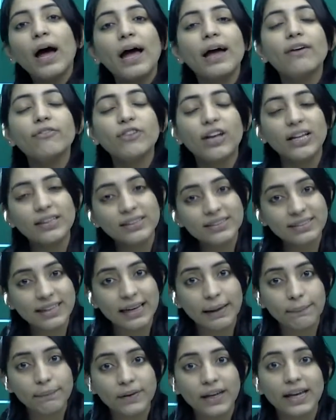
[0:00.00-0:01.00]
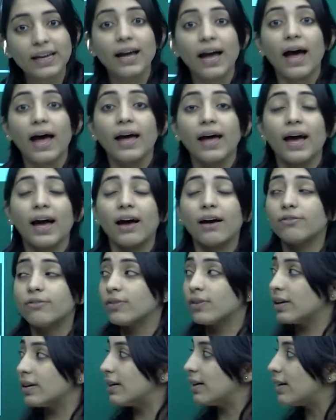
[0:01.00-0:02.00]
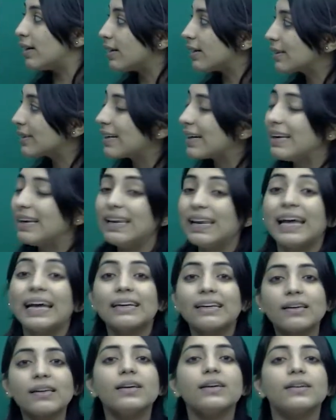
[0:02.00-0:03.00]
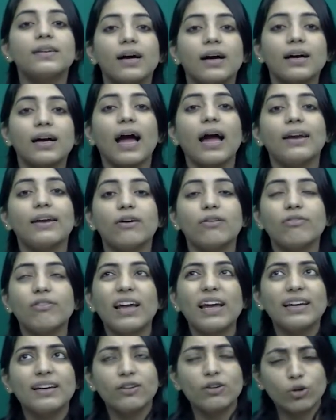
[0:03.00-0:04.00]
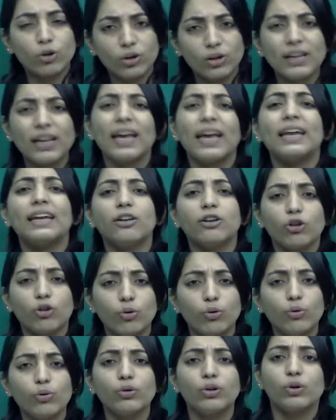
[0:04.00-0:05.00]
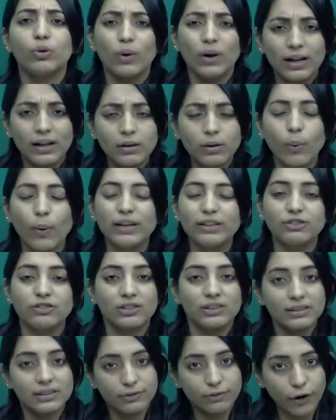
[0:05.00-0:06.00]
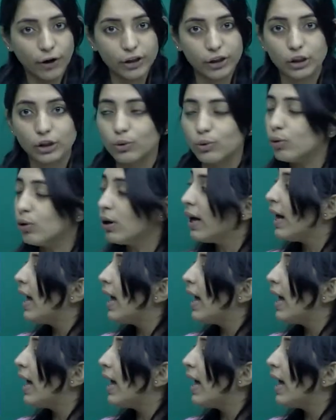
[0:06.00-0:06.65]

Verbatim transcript: I have done the same thing. I have uh, collected a kind of like ten to twelve questions for you,